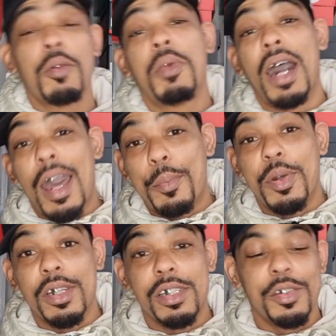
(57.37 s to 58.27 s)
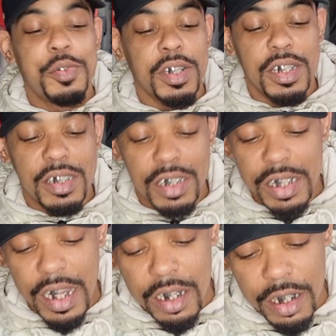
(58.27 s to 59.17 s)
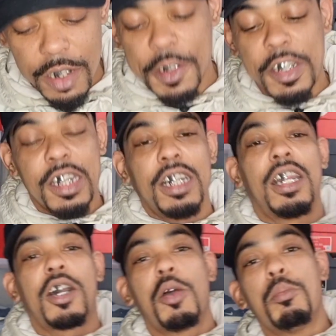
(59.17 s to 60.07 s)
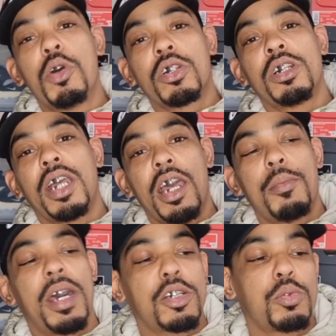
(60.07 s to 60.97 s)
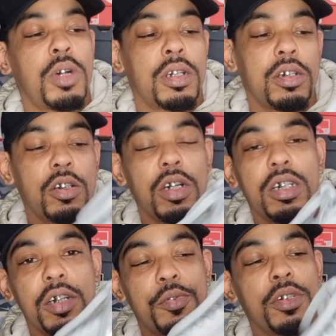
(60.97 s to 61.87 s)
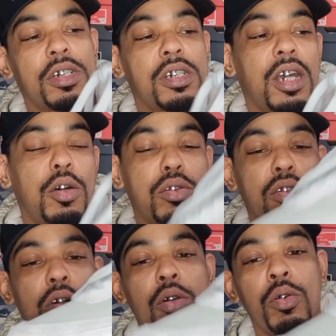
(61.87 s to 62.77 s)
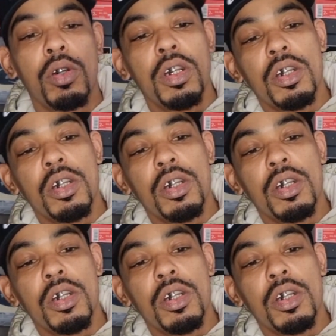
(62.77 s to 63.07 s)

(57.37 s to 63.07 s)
but I personally think this is like a modern Air Max 1. You got a different style sole.